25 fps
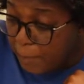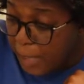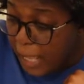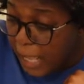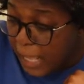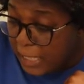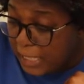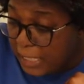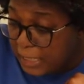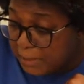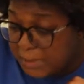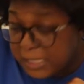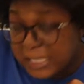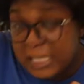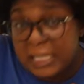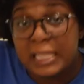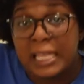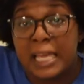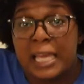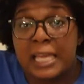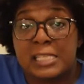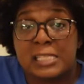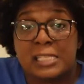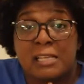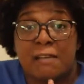And let him sit
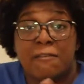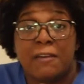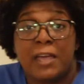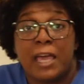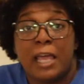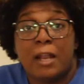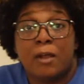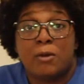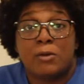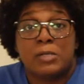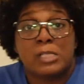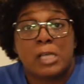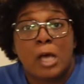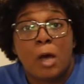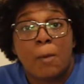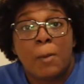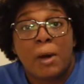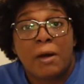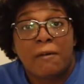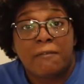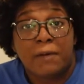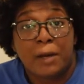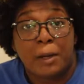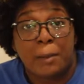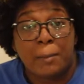there and suffocate on his own
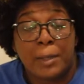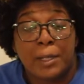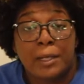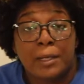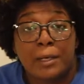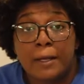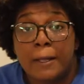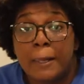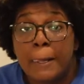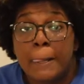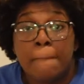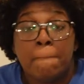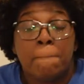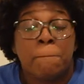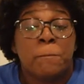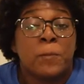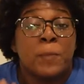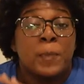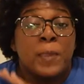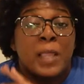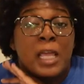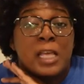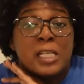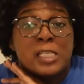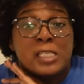motherfucking blood.
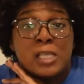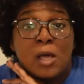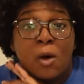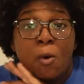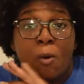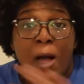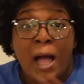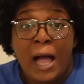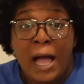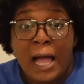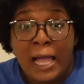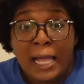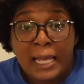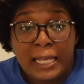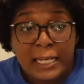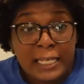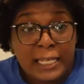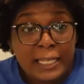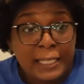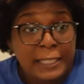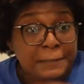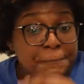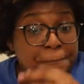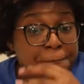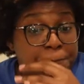So
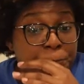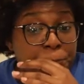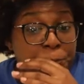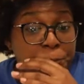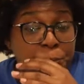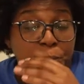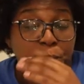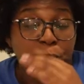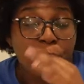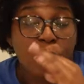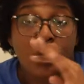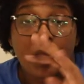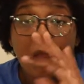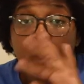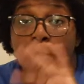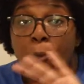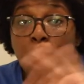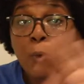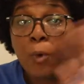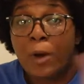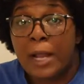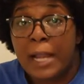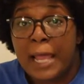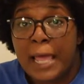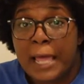Ani
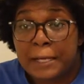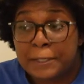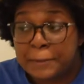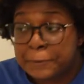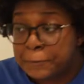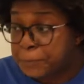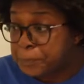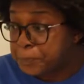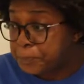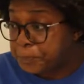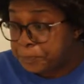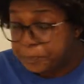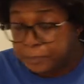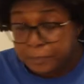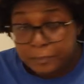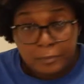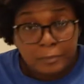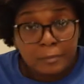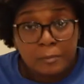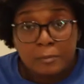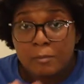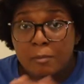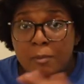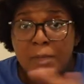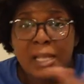run out
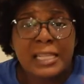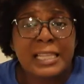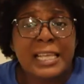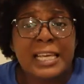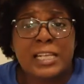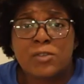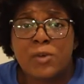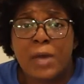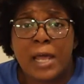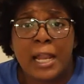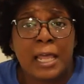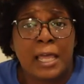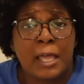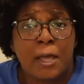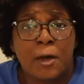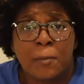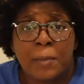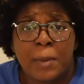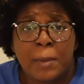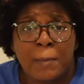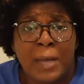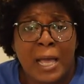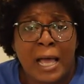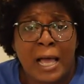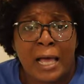they trying to help
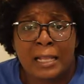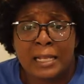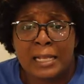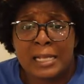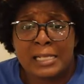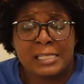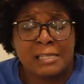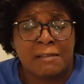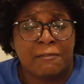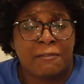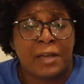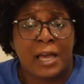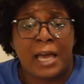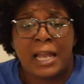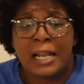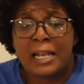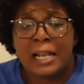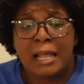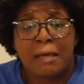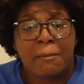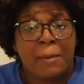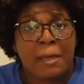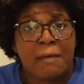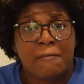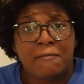him and all that stuff and Ani
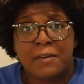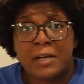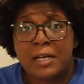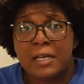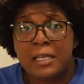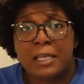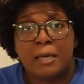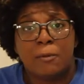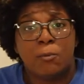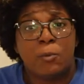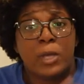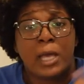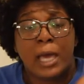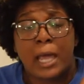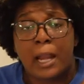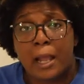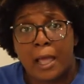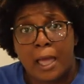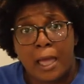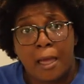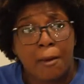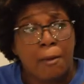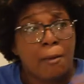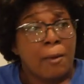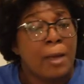like man fuck him we gotta
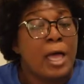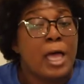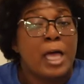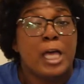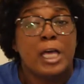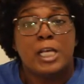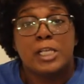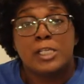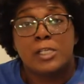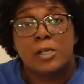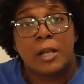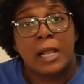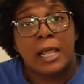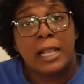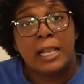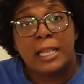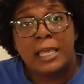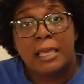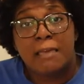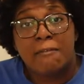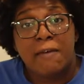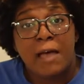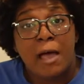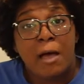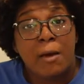go so they
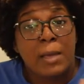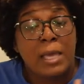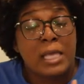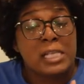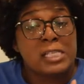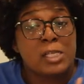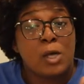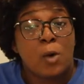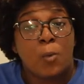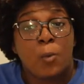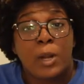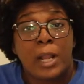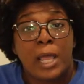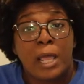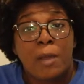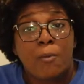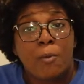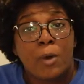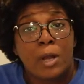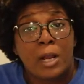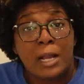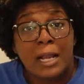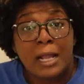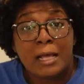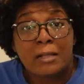leave out and so when they
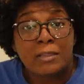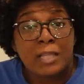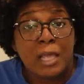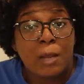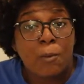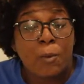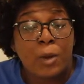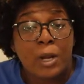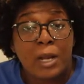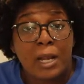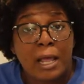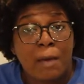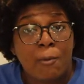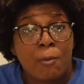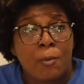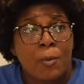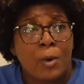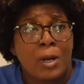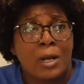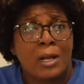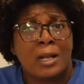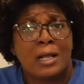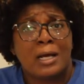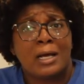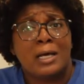running out they running out with one of the